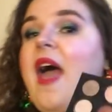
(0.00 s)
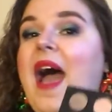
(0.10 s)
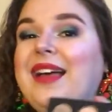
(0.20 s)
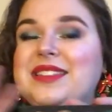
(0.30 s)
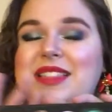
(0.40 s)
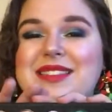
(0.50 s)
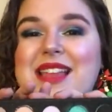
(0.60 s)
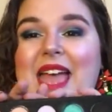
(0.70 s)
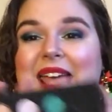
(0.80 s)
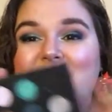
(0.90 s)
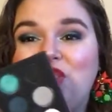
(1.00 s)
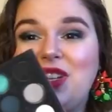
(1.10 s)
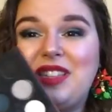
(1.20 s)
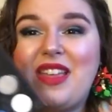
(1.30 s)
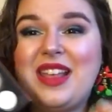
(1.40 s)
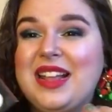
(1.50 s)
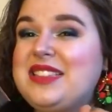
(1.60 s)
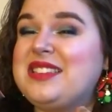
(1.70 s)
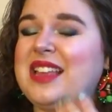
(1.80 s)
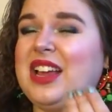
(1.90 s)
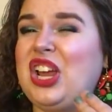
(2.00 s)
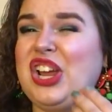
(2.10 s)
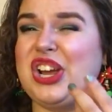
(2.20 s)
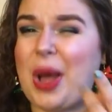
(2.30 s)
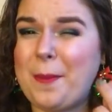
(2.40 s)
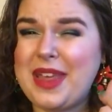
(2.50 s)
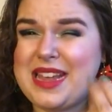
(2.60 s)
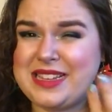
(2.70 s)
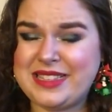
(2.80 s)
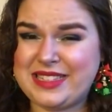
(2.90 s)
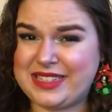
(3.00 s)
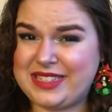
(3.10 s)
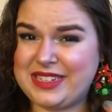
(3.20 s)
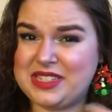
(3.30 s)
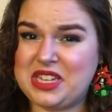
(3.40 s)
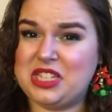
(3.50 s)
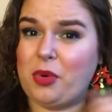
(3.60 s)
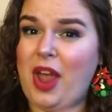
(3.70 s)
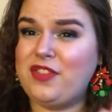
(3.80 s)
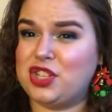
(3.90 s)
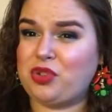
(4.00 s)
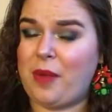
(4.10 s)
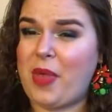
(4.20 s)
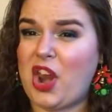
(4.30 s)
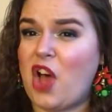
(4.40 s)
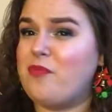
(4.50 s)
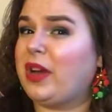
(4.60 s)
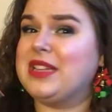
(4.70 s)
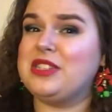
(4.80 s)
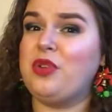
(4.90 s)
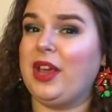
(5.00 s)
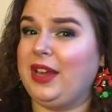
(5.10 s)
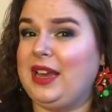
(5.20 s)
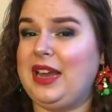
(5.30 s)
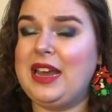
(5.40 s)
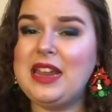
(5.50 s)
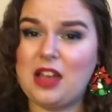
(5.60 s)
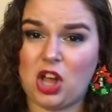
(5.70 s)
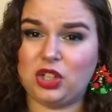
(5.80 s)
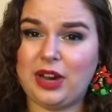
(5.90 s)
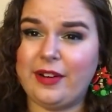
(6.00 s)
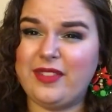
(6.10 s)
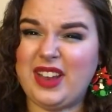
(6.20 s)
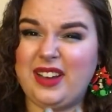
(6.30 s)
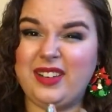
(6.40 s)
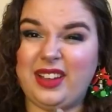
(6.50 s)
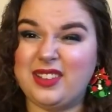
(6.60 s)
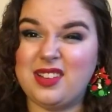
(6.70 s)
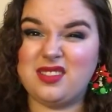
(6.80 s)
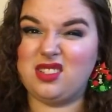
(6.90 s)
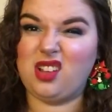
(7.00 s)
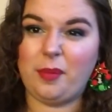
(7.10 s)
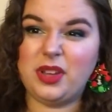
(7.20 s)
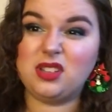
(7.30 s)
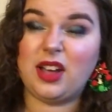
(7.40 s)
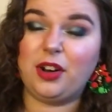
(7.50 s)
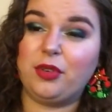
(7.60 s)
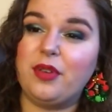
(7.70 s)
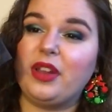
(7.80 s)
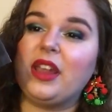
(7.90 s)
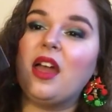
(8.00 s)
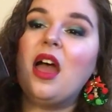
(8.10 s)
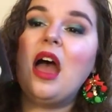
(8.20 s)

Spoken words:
As this ages, it gets this like gummy consistency. So I have to scrape that off because you can't get any color out of it. And like I said, it's gummy. It's kind of grody.